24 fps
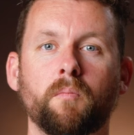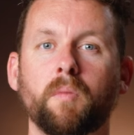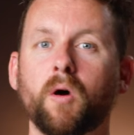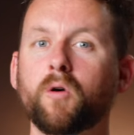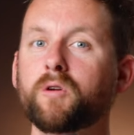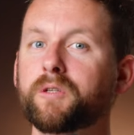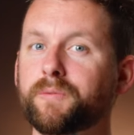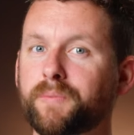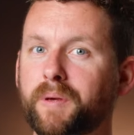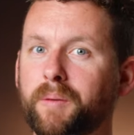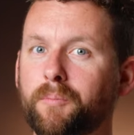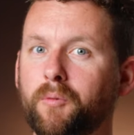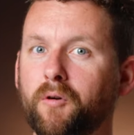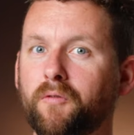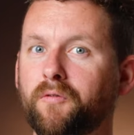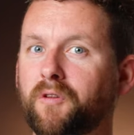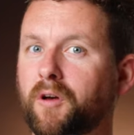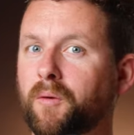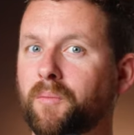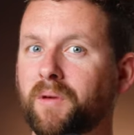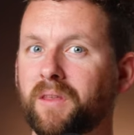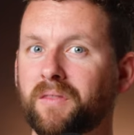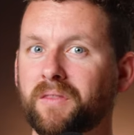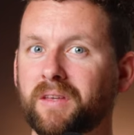Most people
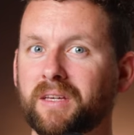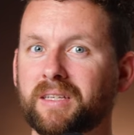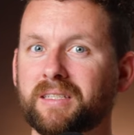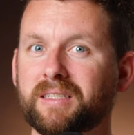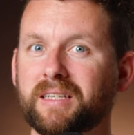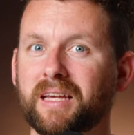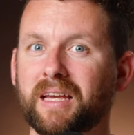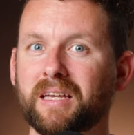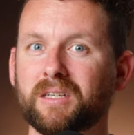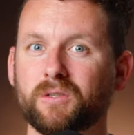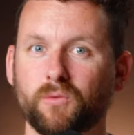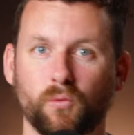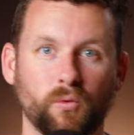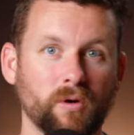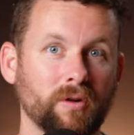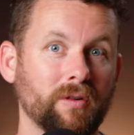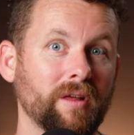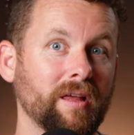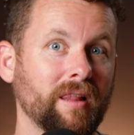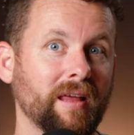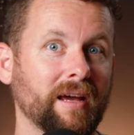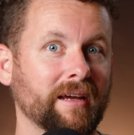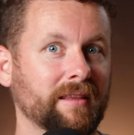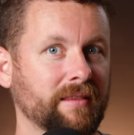filming these days
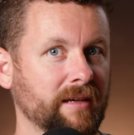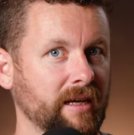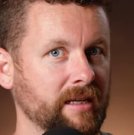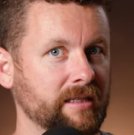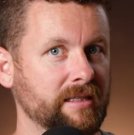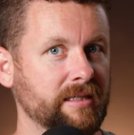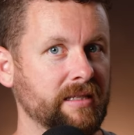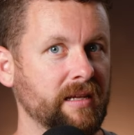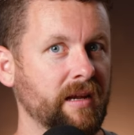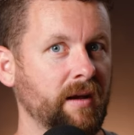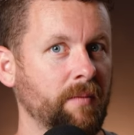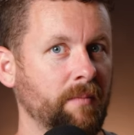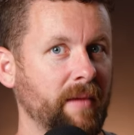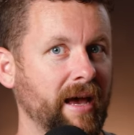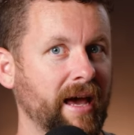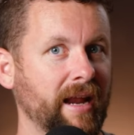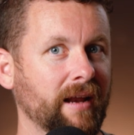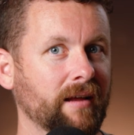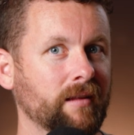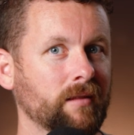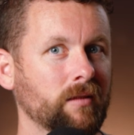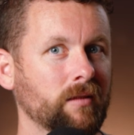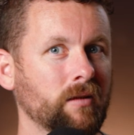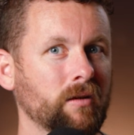really like that
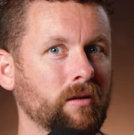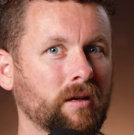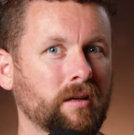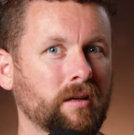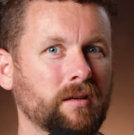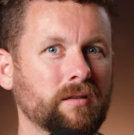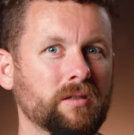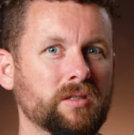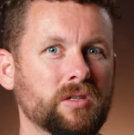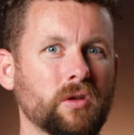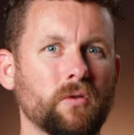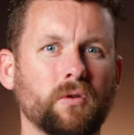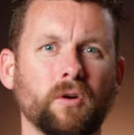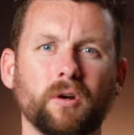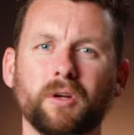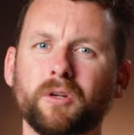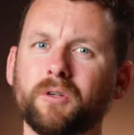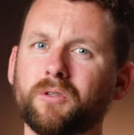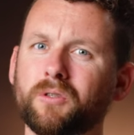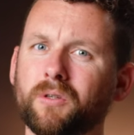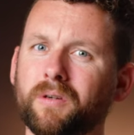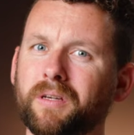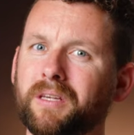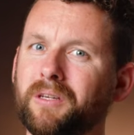cinematic look, so they're
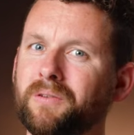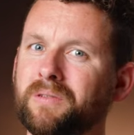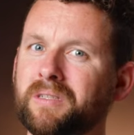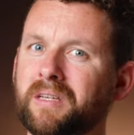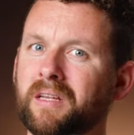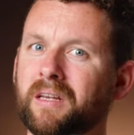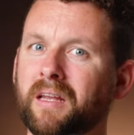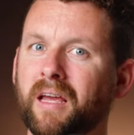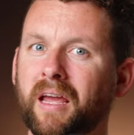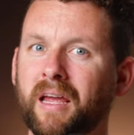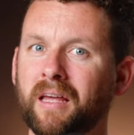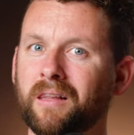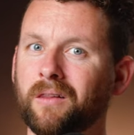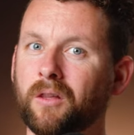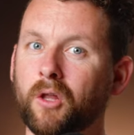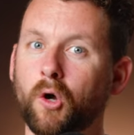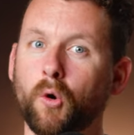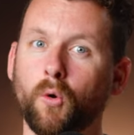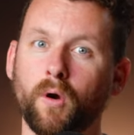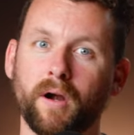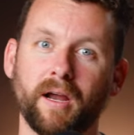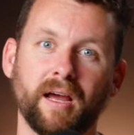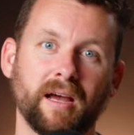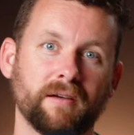usually using a
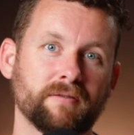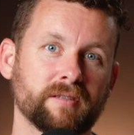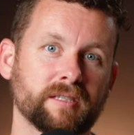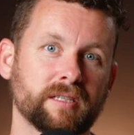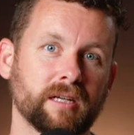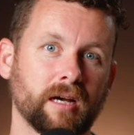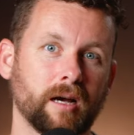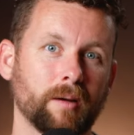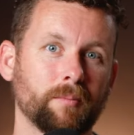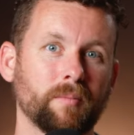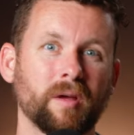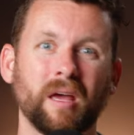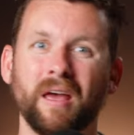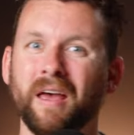lower f-stop.